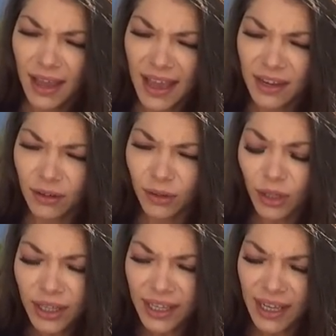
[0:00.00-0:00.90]
And you're
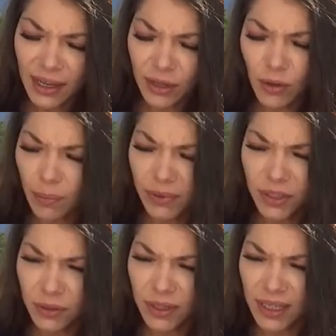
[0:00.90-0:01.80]
looking at new
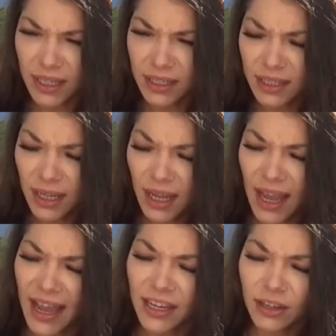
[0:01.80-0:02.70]
opportunities,
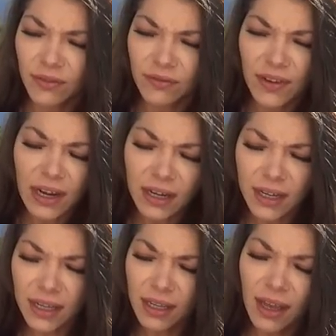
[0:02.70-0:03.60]
and you're
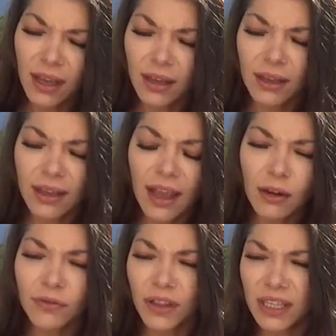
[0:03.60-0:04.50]
very
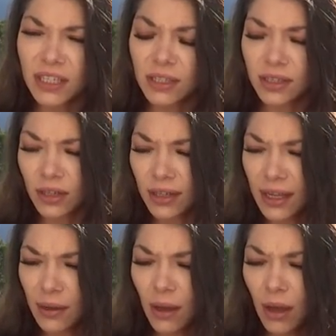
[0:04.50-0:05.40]
carefully
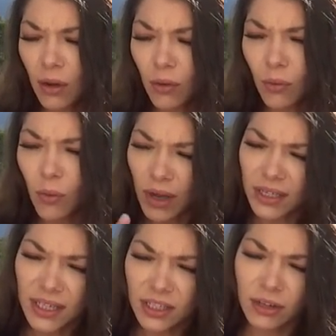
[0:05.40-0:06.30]
discerning
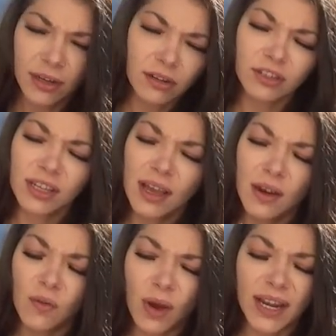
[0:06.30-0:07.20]
what needs your energy
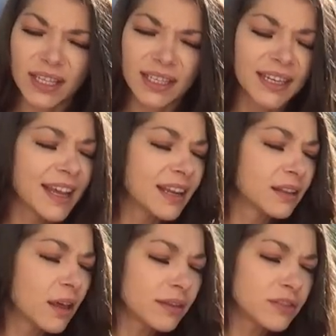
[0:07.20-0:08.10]
and what isn't. And
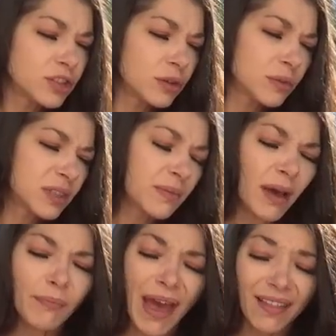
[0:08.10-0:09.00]
a lot of June was
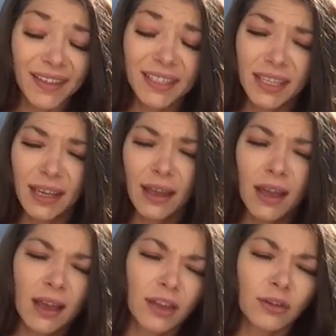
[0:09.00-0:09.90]
about balancing
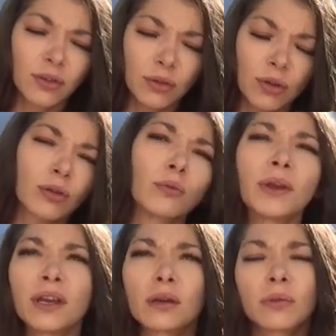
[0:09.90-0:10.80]
your new
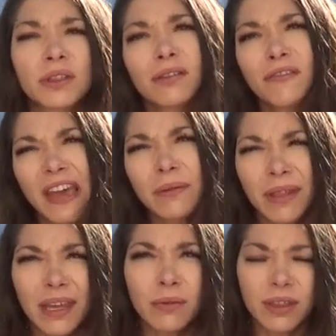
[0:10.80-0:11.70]
career with your
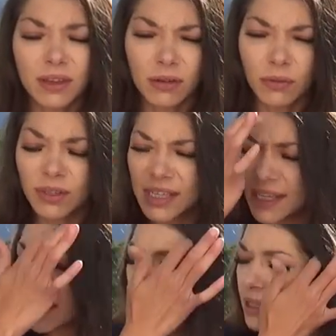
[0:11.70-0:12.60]
family, with your
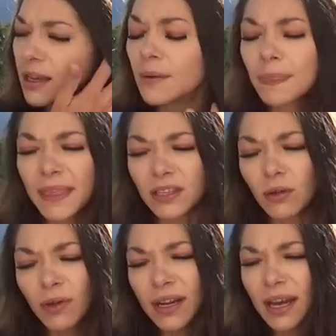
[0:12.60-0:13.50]
routines.
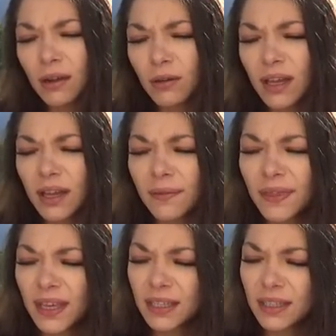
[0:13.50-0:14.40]
So right now,
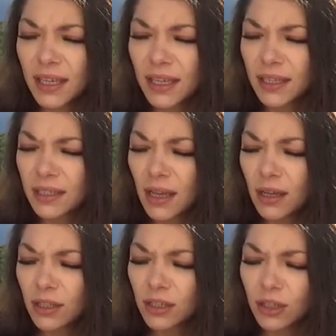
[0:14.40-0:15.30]

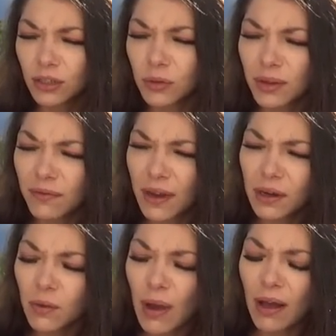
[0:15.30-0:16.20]
you're doing
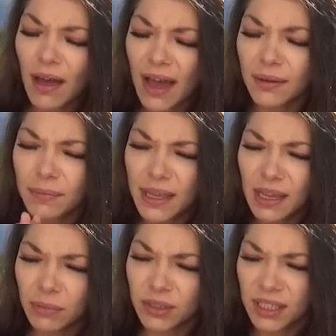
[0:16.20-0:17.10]
very well at
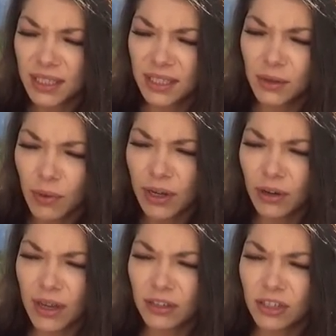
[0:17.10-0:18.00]
being able to see where
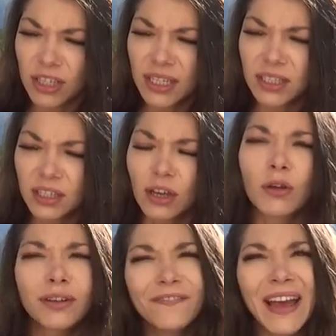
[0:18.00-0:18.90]
your energy needs to
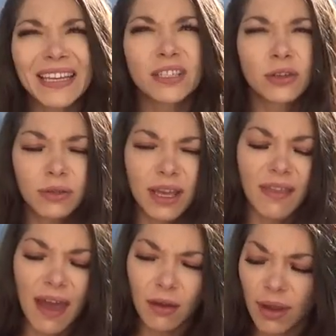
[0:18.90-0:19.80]
go. You're fine-tuning
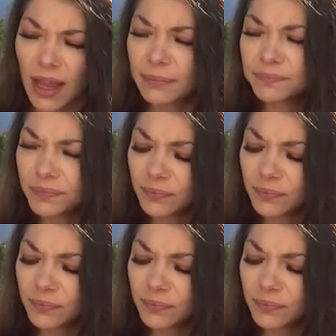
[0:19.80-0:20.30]
that, okay?